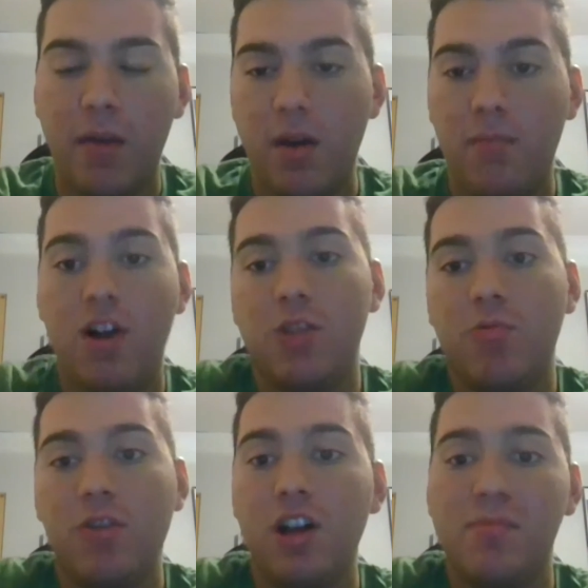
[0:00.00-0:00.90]
Preston
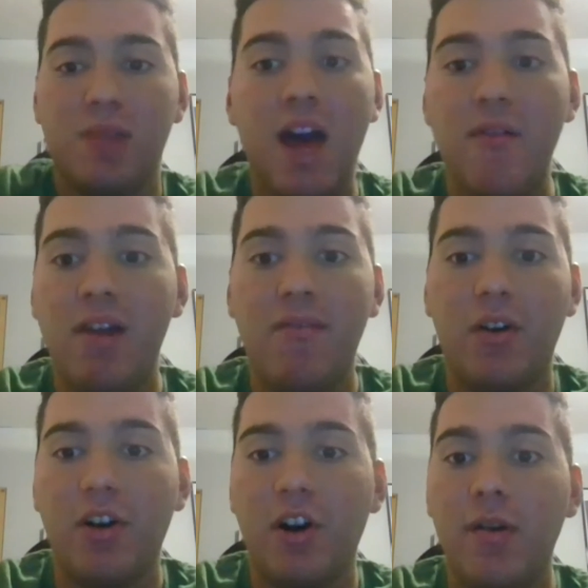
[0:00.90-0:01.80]
Williams, I haven't even
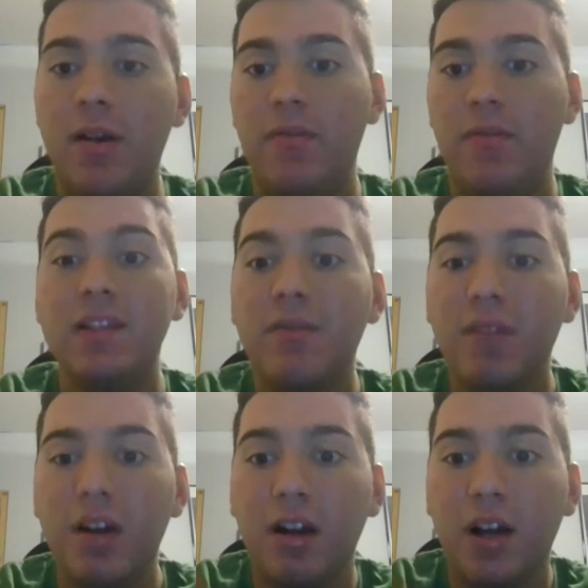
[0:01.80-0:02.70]
heard if he's even
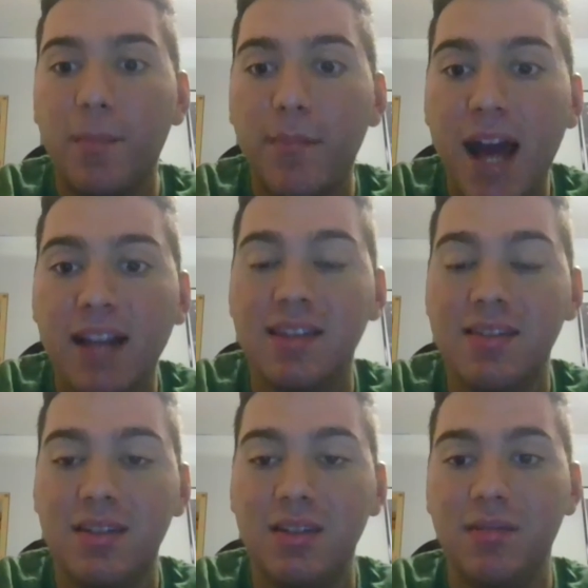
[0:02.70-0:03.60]
going to come back this
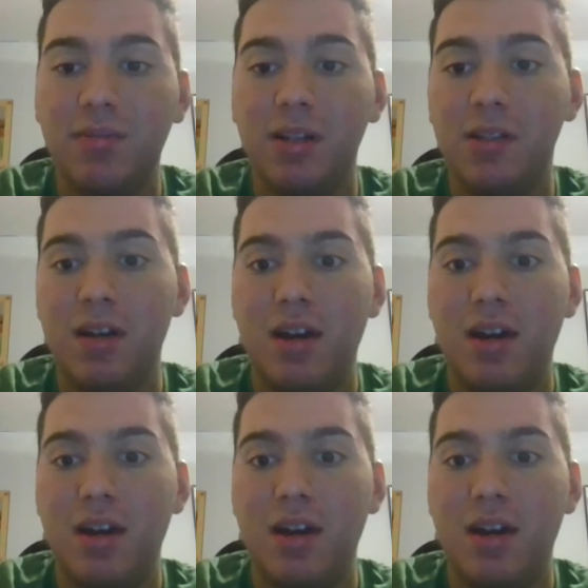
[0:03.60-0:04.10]
season because